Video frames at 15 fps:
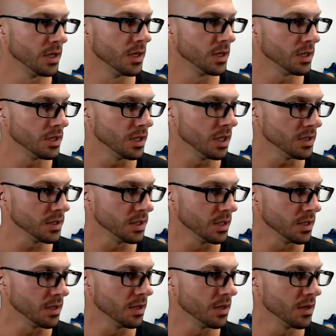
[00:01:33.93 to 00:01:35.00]
Dustin,
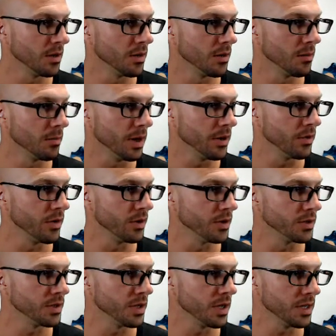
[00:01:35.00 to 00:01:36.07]
Mariners,
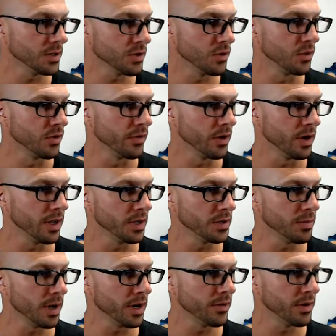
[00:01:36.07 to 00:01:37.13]
S. Kruver, A's,
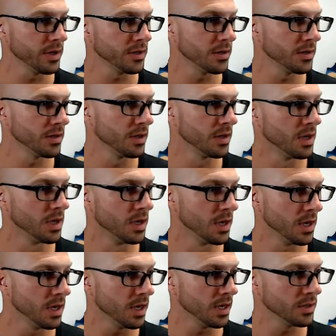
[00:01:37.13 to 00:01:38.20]
Pirates, S.